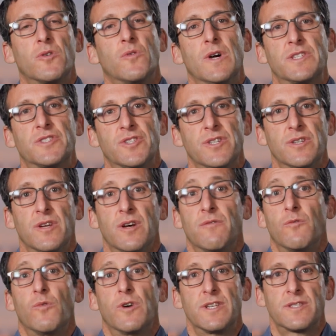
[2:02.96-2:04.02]
question of
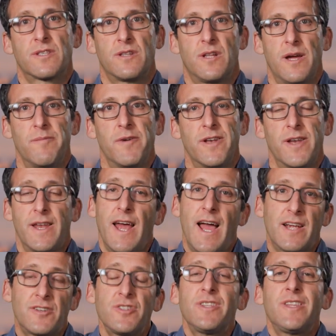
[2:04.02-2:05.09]
what is climate? And
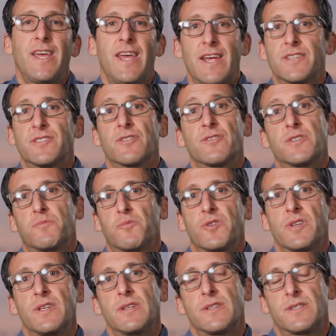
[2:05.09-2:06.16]
actually the answer is
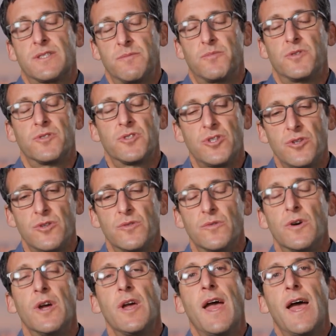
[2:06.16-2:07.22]
pretty simple
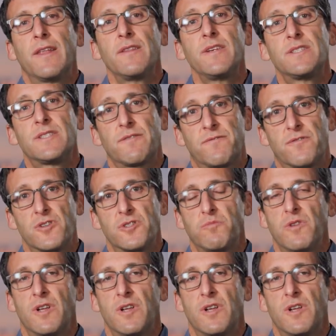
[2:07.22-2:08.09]
too, at least at first